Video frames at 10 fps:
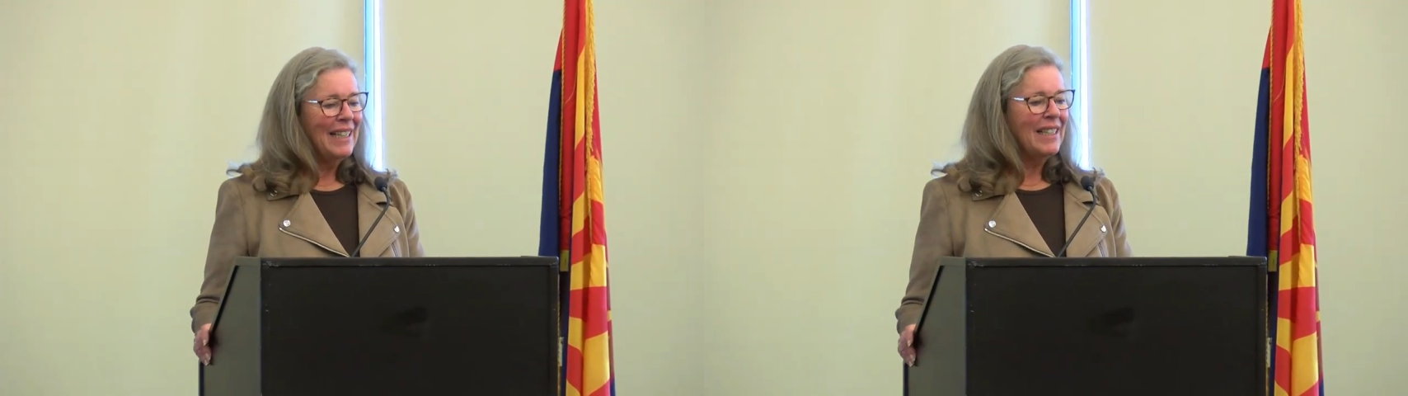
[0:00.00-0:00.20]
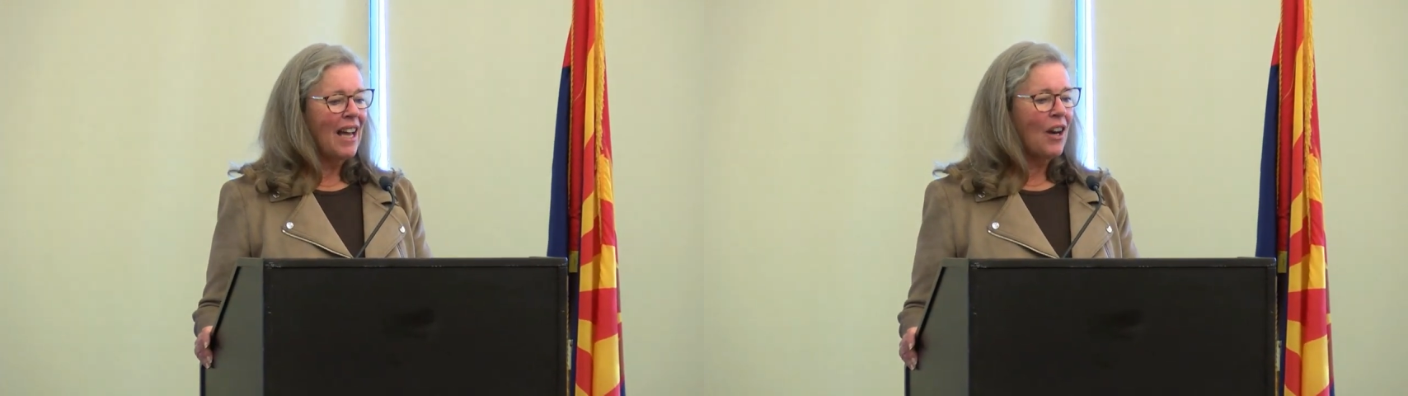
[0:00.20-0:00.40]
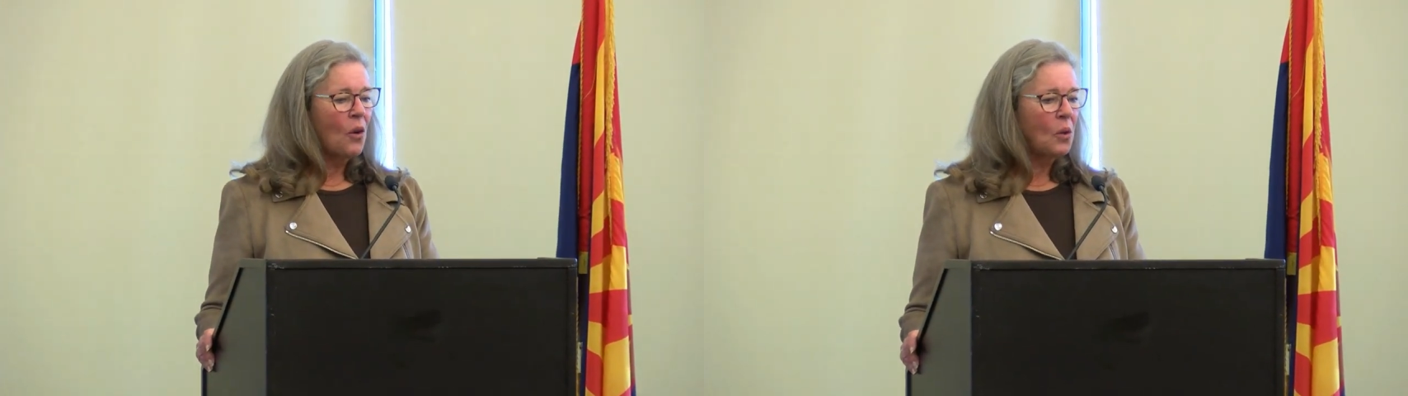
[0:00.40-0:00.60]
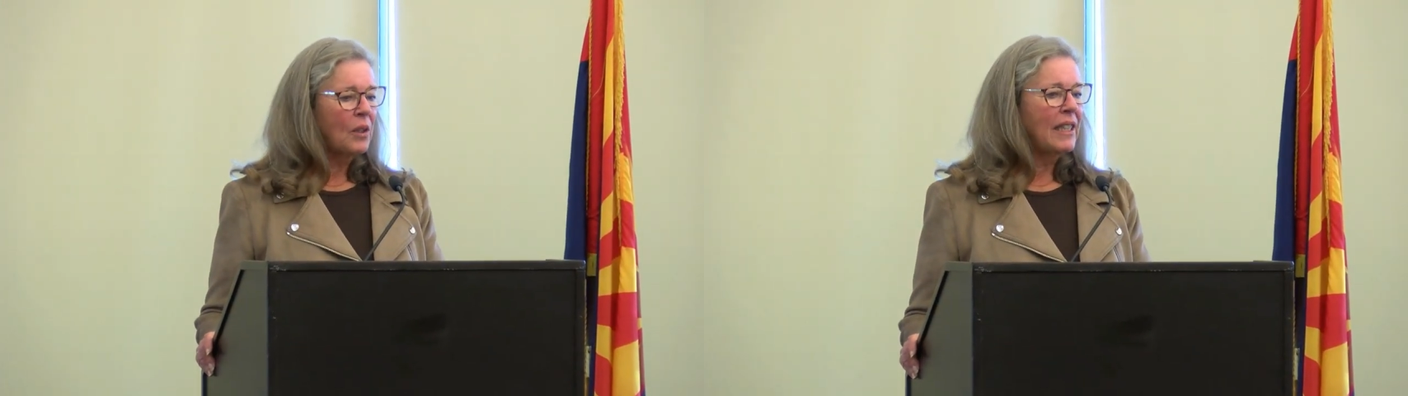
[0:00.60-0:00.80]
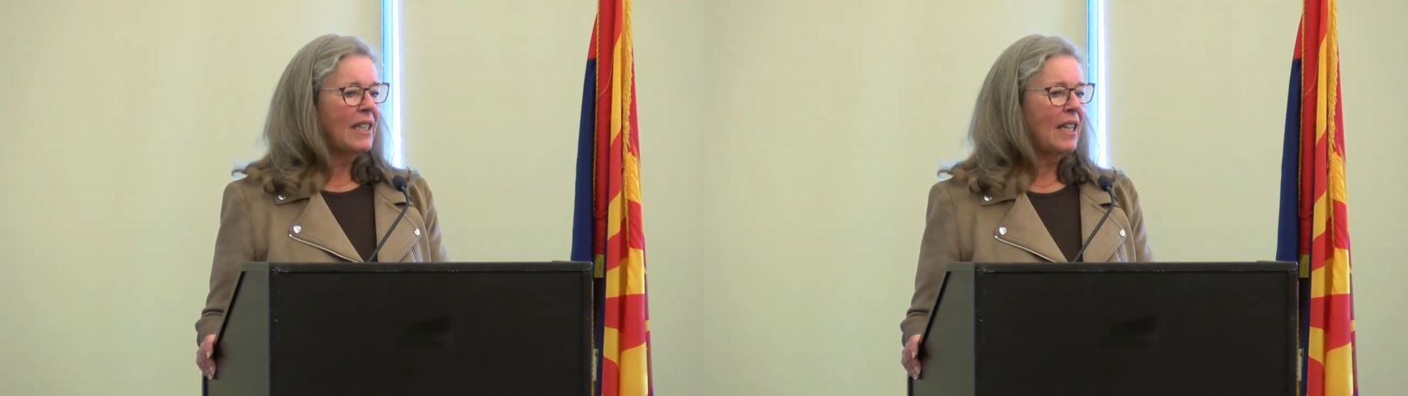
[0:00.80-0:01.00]
not
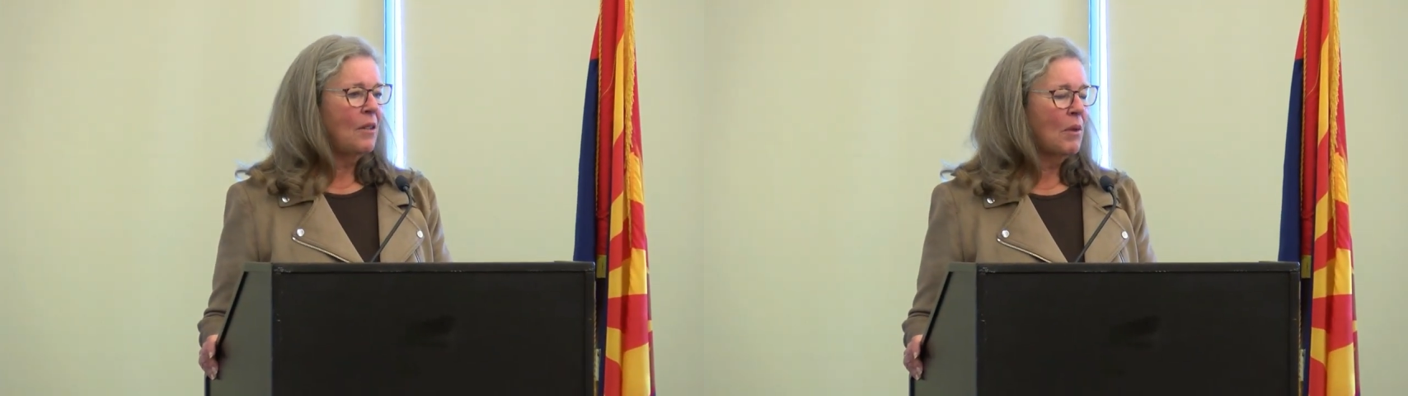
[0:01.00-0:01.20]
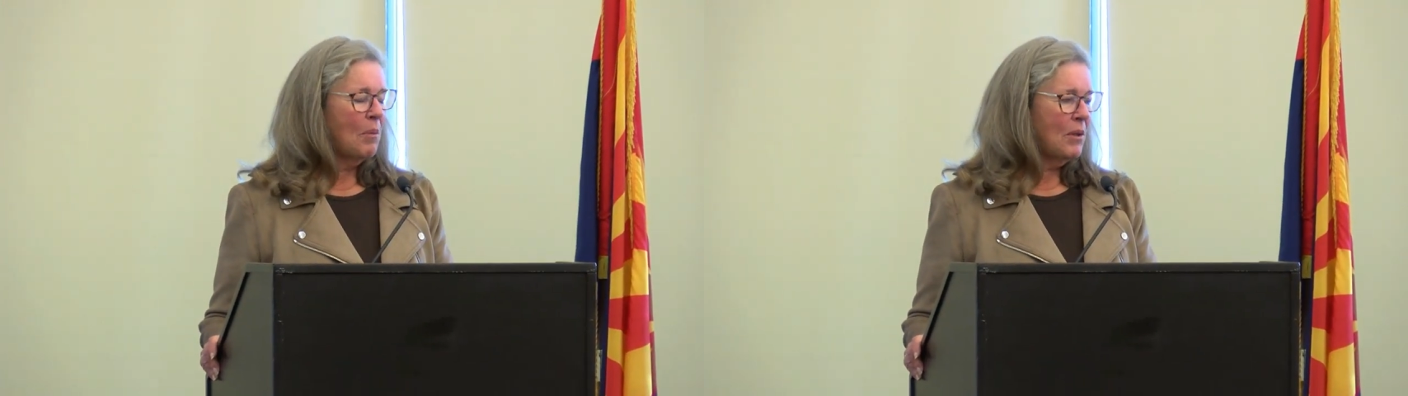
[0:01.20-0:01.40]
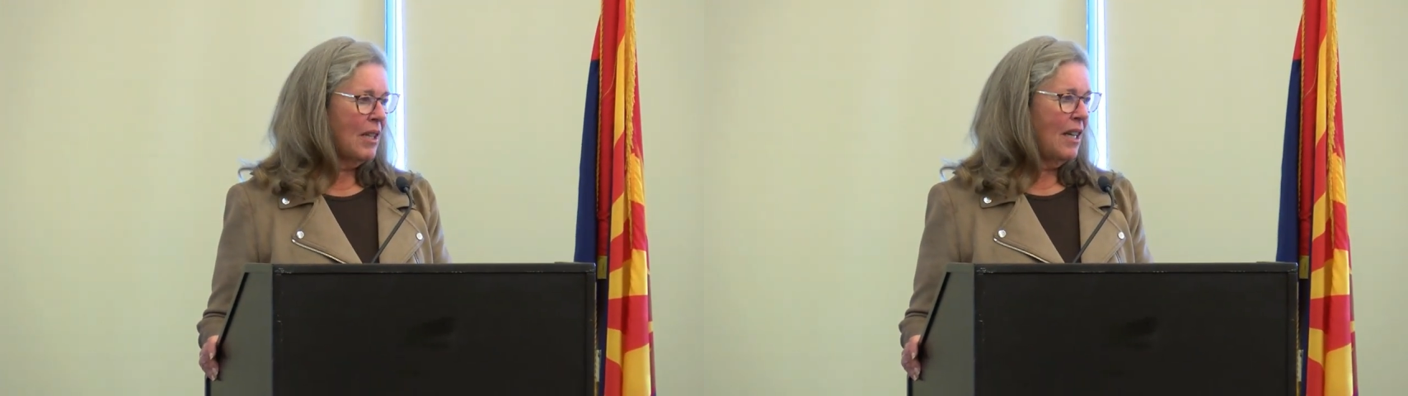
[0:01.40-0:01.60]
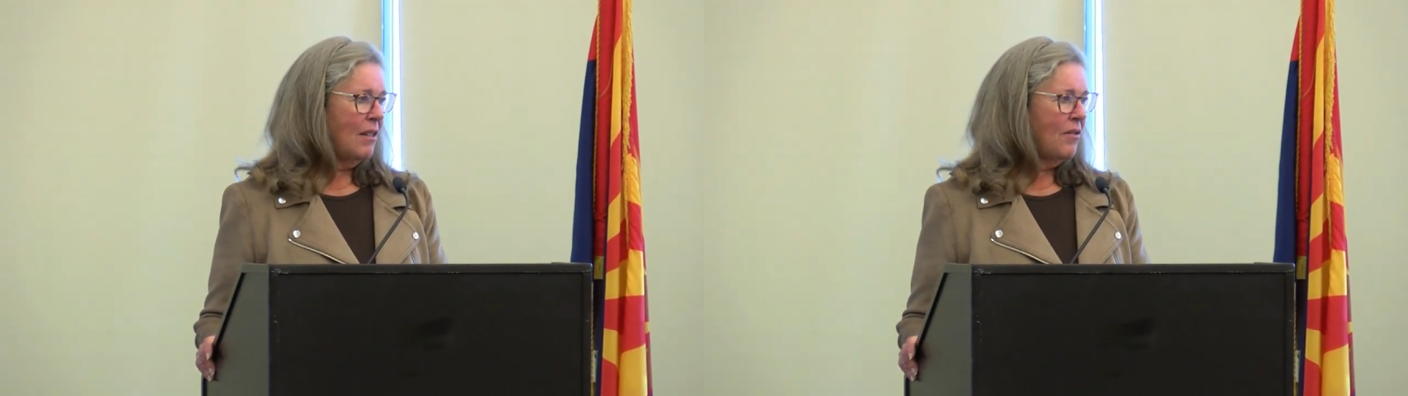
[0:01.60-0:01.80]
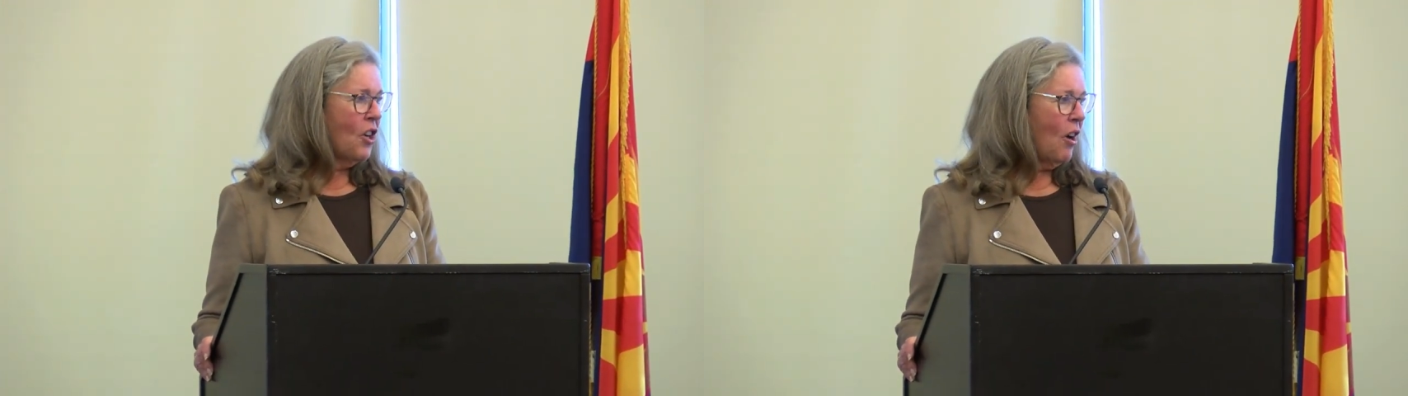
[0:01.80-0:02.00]
only did
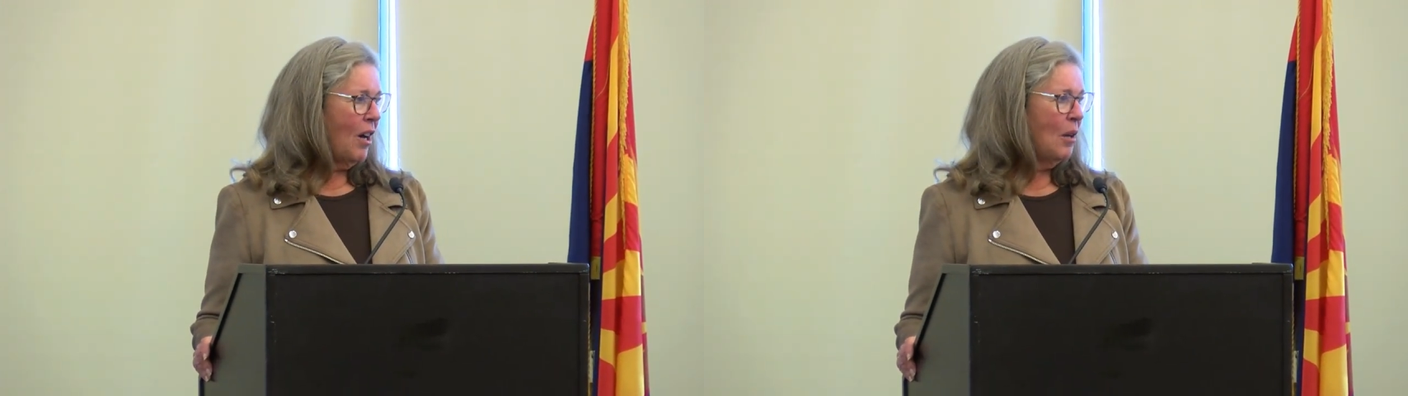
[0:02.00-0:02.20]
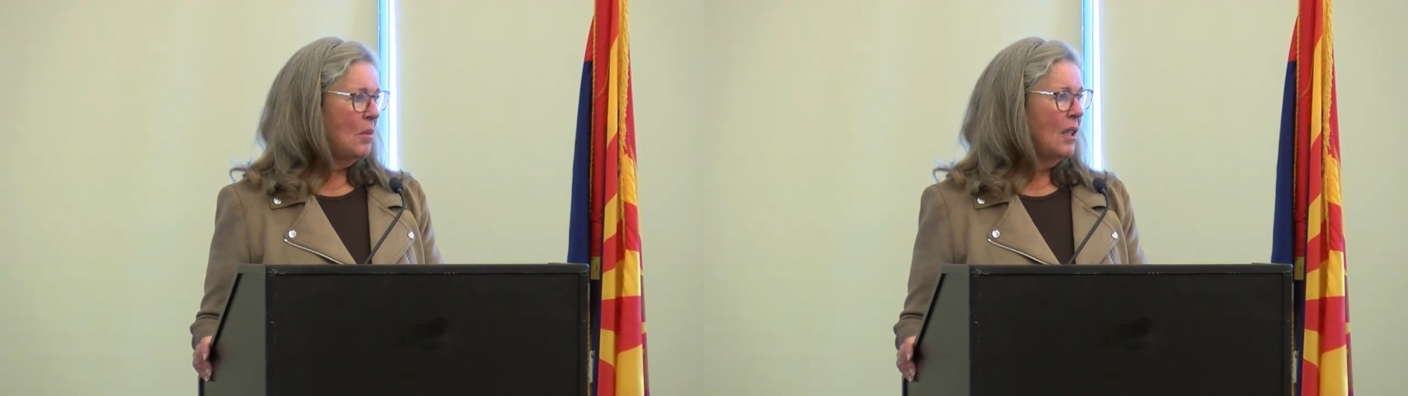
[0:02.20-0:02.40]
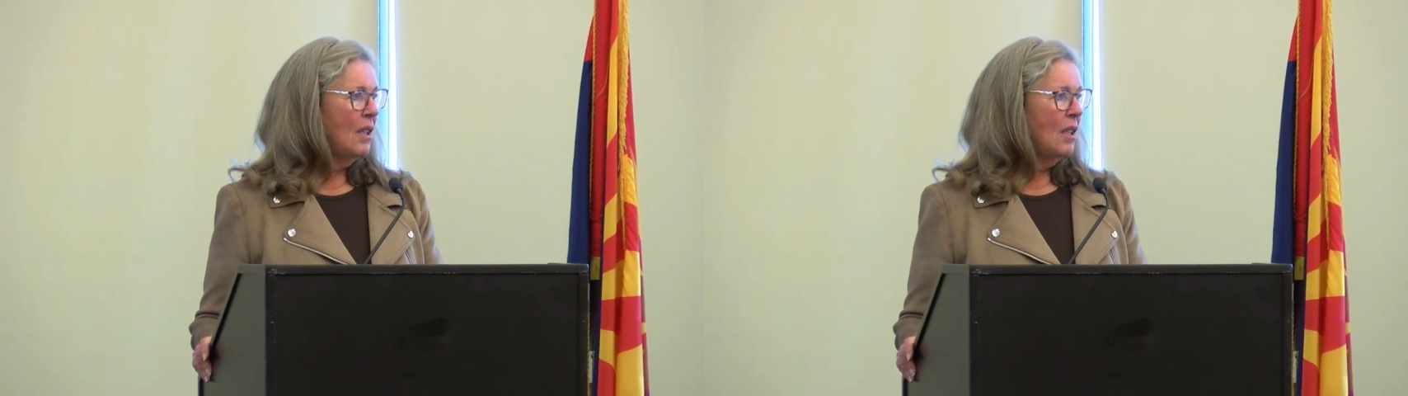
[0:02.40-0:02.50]
Representative Cobb